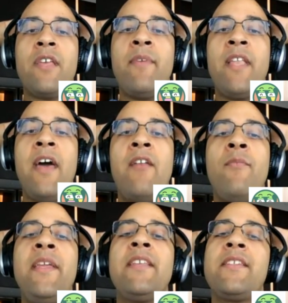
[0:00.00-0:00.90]
I mean, I don't
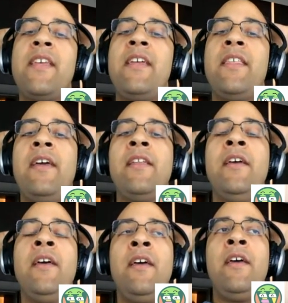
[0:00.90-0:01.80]
mean to say that
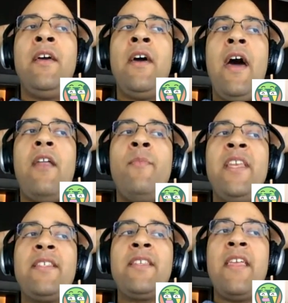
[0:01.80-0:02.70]
I don't
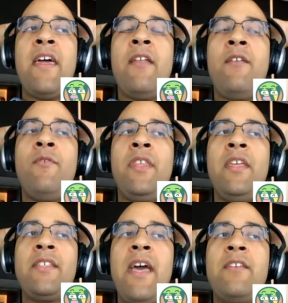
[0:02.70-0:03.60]

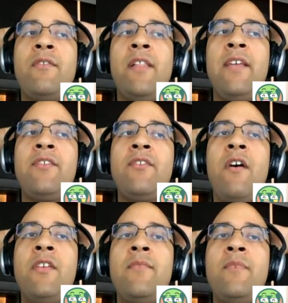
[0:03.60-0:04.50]
think SAS or Less are
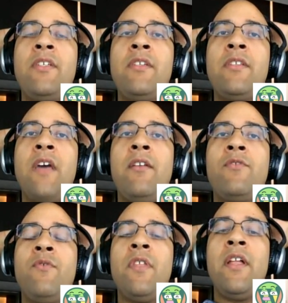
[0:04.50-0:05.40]
awesome. It's just not a
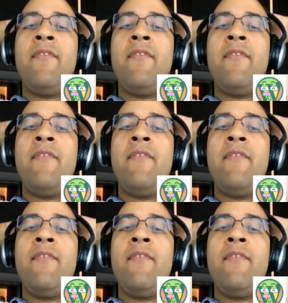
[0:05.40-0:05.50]
tool that